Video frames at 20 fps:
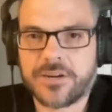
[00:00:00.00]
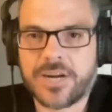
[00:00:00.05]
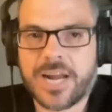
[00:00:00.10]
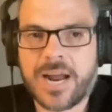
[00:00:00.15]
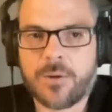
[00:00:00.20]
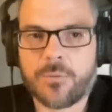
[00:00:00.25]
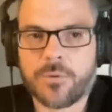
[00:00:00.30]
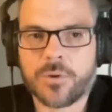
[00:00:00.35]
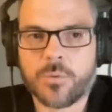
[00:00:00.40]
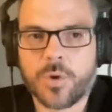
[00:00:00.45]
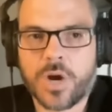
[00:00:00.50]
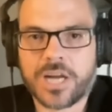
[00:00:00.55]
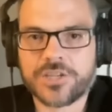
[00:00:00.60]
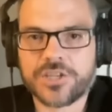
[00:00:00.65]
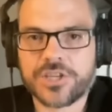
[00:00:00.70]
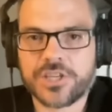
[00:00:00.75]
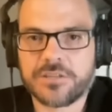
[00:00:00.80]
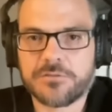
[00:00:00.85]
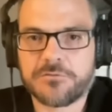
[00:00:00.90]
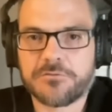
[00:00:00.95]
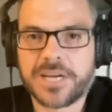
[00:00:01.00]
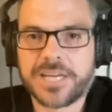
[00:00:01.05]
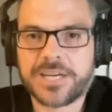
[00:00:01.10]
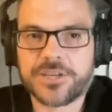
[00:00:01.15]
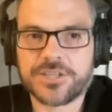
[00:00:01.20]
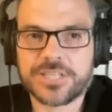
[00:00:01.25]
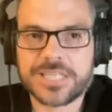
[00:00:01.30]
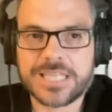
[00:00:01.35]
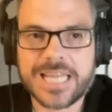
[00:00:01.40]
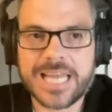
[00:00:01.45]
Now we're watching the
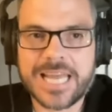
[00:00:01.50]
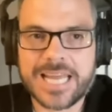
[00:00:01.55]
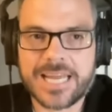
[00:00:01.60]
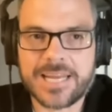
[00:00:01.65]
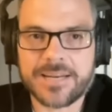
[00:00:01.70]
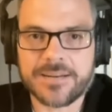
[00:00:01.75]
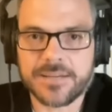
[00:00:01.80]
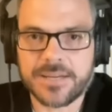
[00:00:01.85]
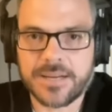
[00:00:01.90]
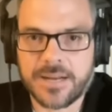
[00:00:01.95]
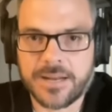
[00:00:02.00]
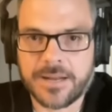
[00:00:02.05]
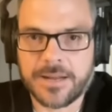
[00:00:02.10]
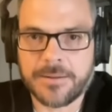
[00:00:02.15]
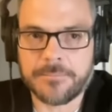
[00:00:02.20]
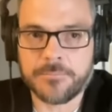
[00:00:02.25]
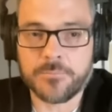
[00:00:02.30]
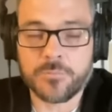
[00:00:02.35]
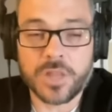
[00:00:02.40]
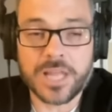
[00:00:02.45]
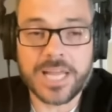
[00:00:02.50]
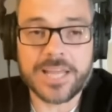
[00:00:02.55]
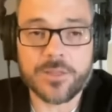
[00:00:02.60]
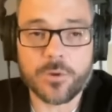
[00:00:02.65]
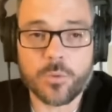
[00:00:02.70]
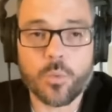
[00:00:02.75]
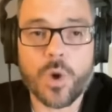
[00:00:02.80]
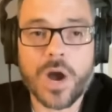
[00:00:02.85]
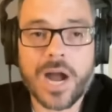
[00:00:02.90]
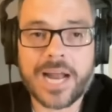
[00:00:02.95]
fighters lay the
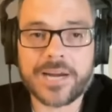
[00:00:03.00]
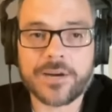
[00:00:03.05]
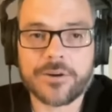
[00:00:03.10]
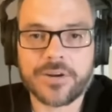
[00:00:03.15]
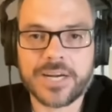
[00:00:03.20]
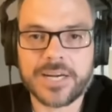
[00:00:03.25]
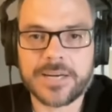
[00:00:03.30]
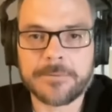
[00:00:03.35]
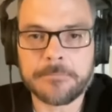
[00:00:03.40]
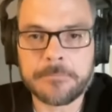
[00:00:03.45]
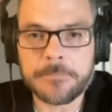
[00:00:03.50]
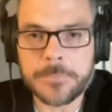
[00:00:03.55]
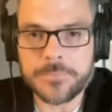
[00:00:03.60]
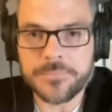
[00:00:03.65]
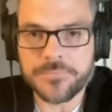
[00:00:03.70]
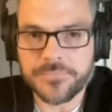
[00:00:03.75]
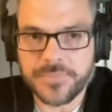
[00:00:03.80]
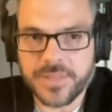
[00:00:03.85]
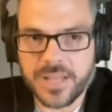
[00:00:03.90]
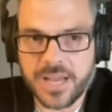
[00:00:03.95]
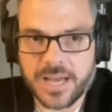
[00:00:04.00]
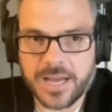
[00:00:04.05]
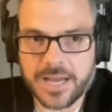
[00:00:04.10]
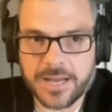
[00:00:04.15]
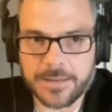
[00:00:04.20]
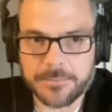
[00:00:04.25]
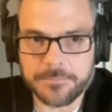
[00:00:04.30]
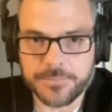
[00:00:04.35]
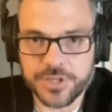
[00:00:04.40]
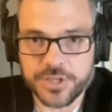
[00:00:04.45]
wiring
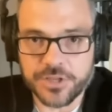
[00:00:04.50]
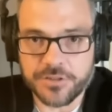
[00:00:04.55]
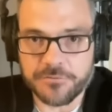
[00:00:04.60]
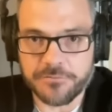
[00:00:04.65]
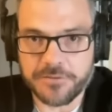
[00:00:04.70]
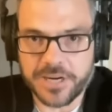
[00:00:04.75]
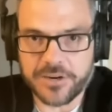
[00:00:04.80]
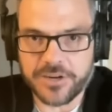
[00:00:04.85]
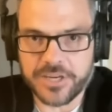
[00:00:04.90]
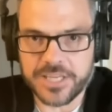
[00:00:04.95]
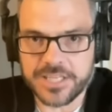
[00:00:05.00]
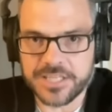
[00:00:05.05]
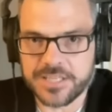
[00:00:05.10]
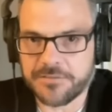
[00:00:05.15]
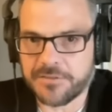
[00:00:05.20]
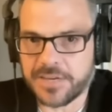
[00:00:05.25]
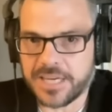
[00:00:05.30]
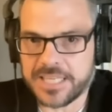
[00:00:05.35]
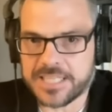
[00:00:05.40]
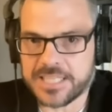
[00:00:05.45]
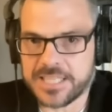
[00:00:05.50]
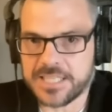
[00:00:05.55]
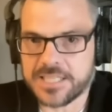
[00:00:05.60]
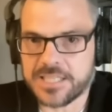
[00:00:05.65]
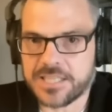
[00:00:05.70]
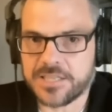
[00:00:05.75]
to the various devices.